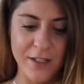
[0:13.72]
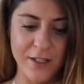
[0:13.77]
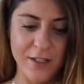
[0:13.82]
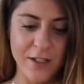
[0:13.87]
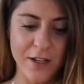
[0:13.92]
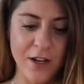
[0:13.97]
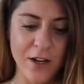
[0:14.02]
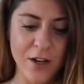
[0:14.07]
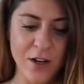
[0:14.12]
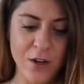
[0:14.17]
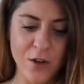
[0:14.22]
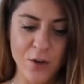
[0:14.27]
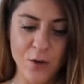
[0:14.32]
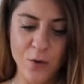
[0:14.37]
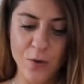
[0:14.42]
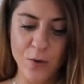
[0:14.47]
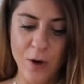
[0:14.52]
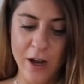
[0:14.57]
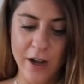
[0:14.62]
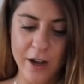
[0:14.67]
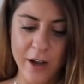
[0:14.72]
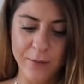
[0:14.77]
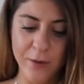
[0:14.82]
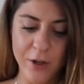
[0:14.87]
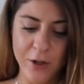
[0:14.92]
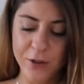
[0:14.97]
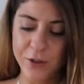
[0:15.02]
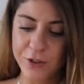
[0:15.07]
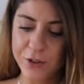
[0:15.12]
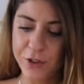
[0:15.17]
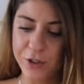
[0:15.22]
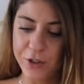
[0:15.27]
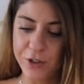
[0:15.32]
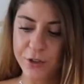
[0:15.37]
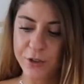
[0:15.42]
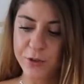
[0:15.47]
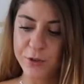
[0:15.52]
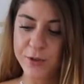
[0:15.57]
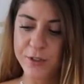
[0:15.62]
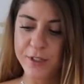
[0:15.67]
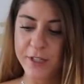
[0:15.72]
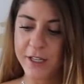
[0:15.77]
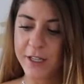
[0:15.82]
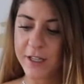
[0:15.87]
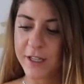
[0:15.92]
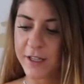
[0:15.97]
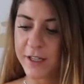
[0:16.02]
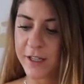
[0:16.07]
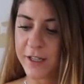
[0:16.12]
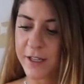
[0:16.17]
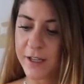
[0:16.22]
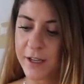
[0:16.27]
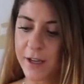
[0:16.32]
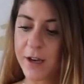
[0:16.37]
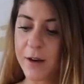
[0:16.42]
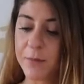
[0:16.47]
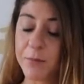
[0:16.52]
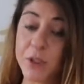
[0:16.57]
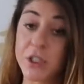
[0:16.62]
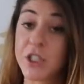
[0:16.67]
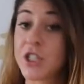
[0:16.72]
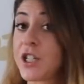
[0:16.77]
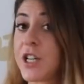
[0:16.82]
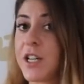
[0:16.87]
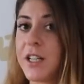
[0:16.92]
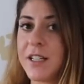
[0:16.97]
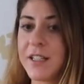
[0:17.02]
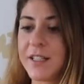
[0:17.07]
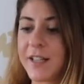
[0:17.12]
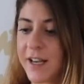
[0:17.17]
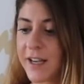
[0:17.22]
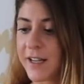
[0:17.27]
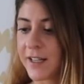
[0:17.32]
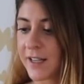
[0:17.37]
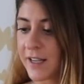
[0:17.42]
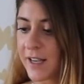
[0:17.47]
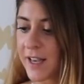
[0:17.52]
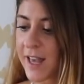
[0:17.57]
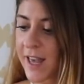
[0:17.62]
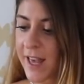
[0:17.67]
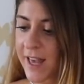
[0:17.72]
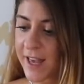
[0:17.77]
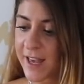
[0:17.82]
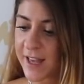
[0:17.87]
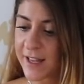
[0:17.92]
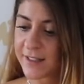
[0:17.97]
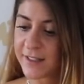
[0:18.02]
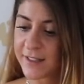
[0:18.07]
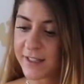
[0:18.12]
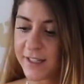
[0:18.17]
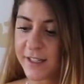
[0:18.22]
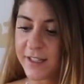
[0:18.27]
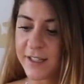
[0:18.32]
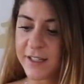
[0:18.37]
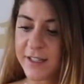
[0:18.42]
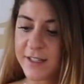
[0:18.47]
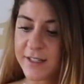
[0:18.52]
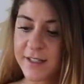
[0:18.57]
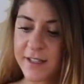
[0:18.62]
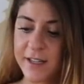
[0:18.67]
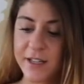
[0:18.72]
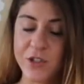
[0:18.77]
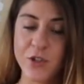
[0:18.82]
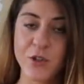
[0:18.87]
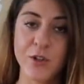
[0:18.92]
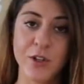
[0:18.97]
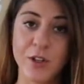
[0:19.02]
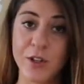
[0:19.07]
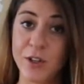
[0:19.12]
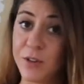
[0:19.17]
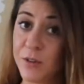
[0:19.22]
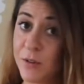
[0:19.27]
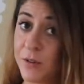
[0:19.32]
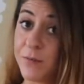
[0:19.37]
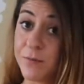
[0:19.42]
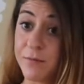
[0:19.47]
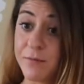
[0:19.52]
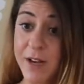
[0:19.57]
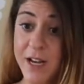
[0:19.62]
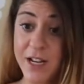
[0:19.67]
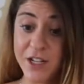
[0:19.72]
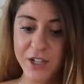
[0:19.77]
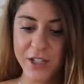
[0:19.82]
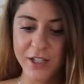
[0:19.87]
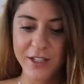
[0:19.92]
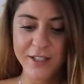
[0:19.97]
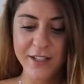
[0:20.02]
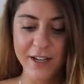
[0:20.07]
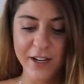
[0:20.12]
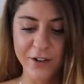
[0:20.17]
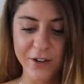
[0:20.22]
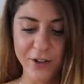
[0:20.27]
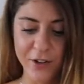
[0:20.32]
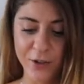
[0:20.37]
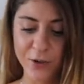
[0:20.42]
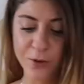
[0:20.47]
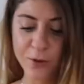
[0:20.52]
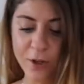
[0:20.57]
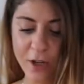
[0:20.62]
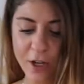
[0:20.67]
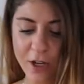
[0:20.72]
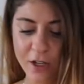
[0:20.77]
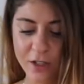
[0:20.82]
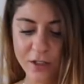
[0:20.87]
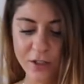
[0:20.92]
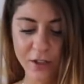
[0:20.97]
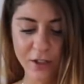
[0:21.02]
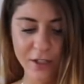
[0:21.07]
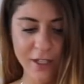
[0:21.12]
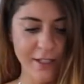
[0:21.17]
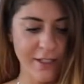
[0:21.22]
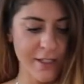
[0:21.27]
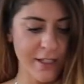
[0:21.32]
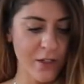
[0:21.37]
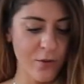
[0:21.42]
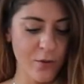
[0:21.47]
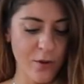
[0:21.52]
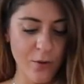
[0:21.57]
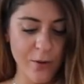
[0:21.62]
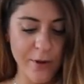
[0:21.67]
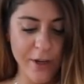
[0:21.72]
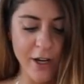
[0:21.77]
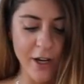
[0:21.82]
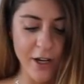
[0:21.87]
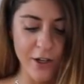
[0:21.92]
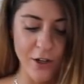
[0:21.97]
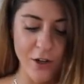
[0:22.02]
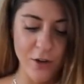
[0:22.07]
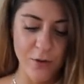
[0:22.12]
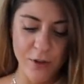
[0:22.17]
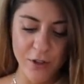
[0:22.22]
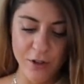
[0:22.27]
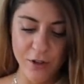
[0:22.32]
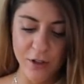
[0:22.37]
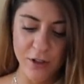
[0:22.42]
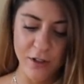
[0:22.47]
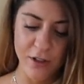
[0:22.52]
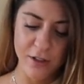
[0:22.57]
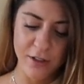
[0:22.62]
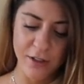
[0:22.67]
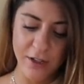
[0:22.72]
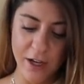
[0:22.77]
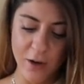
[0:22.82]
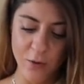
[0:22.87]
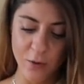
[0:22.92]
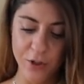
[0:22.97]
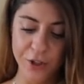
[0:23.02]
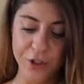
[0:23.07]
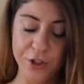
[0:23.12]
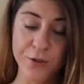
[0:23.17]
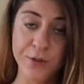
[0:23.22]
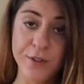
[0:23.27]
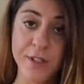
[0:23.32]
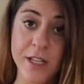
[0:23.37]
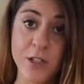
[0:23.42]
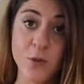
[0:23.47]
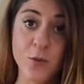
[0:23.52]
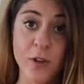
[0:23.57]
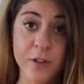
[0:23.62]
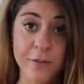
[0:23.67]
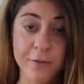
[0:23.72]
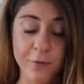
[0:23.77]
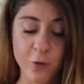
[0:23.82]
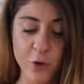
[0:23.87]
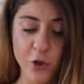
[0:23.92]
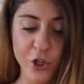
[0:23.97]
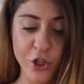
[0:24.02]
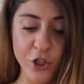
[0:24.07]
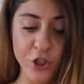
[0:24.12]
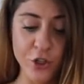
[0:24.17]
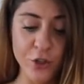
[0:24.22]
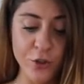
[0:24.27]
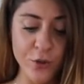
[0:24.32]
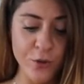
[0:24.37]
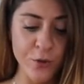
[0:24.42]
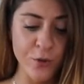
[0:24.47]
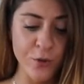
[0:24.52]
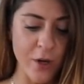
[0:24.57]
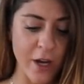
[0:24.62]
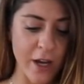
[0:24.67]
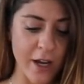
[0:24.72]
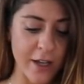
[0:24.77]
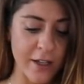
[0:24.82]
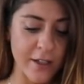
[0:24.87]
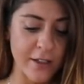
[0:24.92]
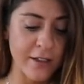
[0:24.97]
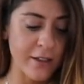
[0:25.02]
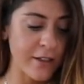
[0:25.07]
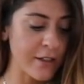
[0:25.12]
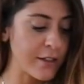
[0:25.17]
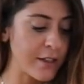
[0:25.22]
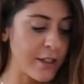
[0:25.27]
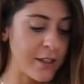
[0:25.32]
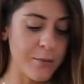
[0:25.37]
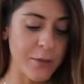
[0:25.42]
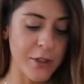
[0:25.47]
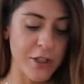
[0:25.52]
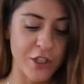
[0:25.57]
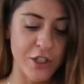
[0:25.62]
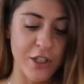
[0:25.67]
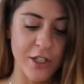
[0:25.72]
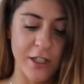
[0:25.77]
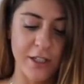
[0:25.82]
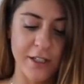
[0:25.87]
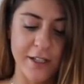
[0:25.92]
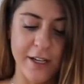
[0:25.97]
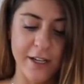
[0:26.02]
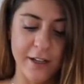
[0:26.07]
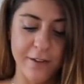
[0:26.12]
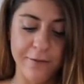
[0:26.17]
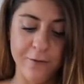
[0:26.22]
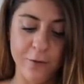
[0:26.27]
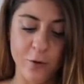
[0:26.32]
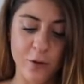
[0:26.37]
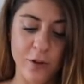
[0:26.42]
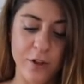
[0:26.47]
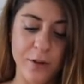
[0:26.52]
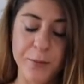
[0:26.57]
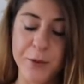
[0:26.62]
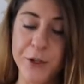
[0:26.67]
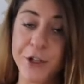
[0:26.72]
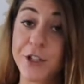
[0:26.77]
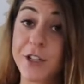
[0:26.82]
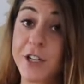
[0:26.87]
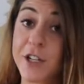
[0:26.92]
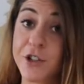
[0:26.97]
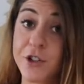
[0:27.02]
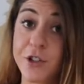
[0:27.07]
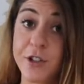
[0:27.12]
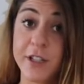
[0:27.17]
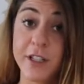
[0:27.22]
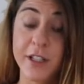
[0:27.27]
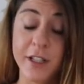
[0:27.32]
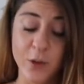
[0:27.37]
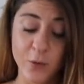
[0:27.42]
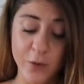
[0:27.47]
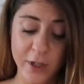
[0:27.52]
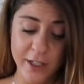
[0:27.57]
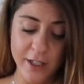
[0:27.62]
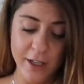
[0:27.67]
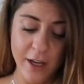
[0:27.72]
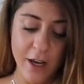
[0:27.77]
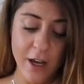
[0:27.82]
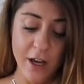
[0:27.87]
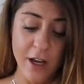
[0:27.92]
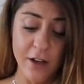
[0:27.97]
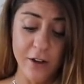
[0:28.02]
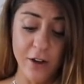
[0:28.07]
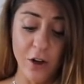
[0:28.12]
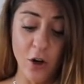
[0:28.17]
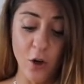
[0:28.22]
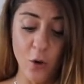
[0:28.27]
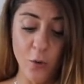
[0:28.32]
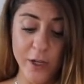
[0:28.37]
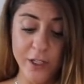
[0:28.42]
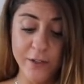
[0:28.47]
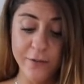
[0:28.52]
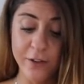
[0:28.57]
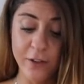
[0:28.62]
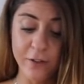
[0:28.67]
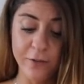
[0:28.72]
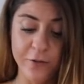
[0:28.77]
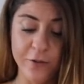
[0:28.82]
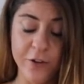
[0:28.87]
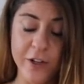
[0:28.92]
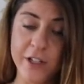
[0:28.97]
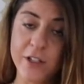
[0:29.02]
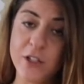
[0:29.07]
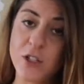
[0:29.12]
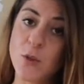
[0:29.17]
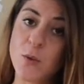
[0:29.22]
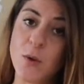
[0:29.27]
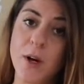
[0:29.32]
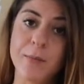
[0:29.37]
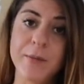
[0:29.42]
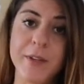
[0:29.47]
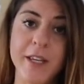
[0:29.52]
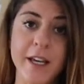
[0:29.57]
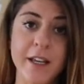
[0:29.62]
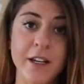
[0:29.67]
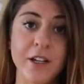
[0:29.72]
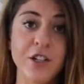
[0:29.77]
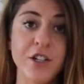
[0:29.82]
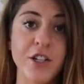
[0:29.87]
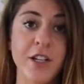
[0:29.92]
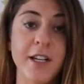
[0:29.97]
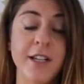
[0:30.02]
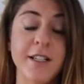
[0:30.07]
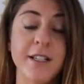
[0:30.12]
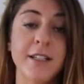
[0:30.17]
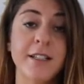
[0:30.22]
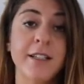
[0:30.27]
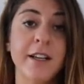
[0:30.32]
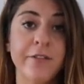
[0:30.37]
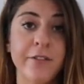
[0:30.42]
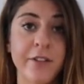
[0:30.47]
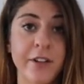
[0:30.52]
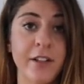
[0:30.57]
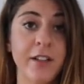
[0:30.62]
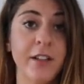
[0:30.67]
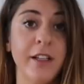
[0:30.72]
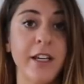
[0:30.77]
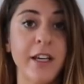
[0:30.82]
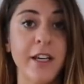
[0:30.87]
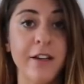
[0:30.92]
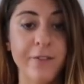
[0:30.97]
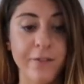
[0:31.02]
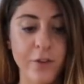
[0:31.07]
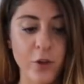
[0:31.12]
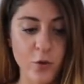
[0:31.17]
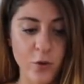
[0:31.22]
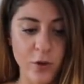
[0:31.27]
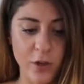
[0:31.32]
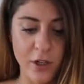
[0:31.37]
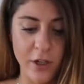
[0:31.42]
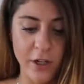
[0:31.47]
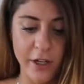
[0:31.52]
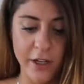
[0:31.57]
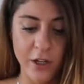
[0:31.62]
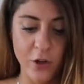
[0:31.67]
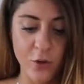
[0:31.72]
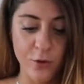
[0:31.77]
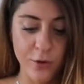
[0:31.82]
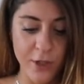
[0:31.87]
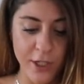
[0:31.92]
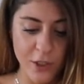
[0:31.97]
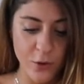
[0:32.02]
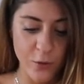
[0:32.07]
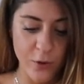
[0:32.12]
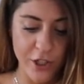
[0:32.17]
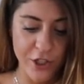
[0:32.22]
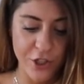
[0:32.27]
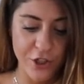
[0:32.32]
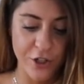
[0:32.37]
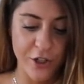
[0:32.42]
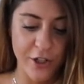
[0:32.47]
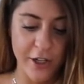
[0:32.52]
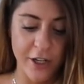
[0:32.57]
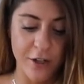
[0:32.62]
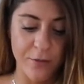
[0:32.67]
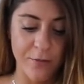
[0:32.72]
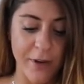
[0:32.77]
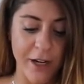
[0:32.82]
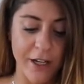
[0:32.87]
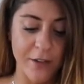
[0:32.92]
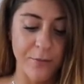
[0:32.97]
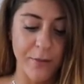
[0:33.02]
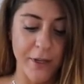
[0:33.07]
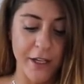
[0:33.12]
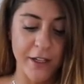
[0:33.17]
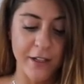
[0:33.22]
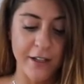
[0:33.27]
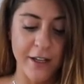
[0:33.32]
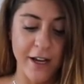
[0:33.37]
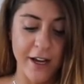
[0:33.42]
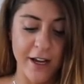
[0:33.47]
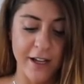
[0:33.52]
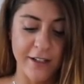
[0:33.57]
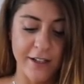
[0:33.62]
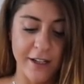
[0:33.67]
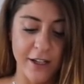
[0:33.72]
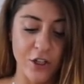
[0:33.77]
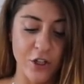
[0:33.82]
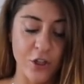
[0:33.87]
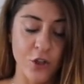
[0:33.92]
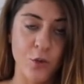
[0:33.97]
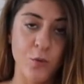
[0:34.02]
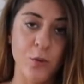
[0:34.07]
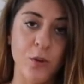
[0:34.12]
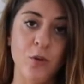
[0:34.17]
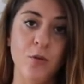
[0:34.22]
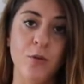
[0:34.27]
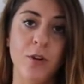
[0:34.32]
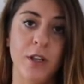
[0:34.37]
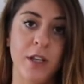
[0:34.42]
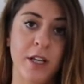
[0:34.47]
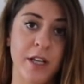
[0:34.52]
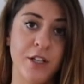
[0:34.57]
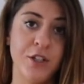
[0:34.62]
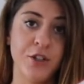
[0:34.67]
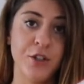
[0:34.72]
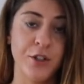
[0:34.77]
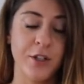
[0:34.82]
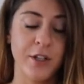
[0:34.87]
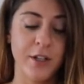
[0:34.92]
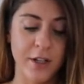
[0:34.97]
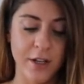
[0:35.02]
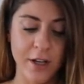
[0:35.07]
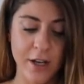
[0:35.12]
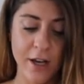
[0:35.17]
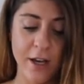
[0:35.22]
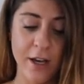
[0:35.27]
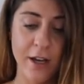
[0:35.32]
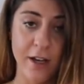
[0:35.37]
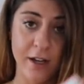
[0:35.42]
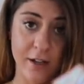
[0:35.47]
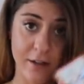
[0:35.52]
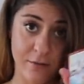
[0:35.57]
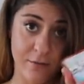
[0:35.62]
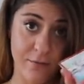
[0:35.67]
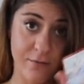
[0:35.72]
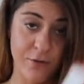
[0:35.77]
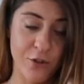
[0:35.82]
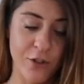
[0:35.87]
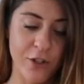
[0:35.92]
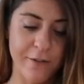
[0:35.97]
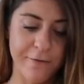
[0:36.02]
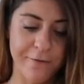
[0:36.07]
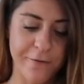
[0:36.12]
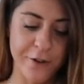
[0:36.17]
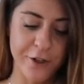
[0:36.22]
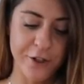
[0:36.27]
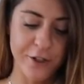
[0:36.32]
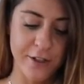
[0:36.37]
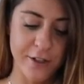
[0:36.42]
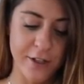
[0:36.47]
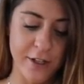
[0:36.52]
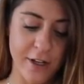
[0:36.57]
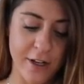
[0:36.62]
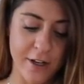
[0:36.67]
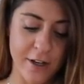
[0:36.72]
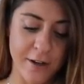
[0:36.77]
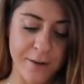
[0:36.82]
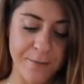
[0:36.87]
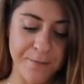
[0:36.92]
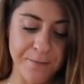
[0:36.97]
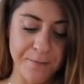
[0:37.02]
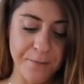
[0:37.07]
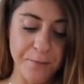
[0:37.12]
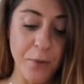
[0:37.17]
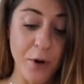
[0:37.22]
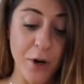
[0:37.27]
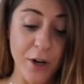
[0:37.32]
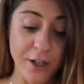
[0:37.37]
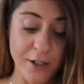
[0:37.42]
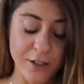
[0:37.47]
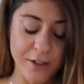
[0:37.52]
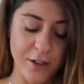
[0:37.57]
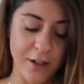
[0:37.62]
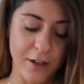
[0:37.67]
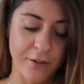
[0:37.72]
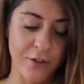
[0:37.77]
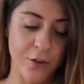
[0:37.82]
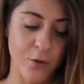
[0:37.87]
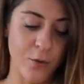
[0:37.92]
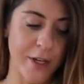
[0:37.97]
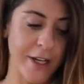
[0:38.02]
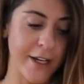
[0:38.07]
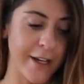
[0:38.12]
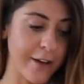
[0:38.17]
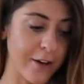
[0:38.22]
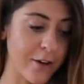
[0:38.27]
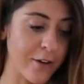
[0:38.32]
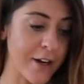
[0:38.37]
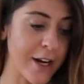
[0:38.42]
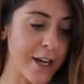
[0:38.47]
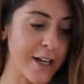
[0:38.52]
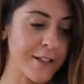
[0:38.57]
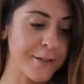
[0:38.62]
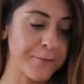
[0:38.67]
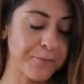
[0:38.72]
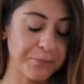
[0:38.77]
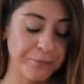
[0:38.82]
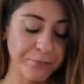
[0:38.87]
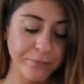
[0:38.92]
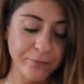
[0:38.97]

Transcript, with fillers: So I am going to use the Botticelli deck and the Sexual Magic Tarot. So let's see what we got going on. I will use this one for you and the Botticelli deck for the person that you're dealing with. Always feel free to swap the energies and definitely if you are a cross watcher, it might be that you will relate to the to the first um, part of the reading, all right?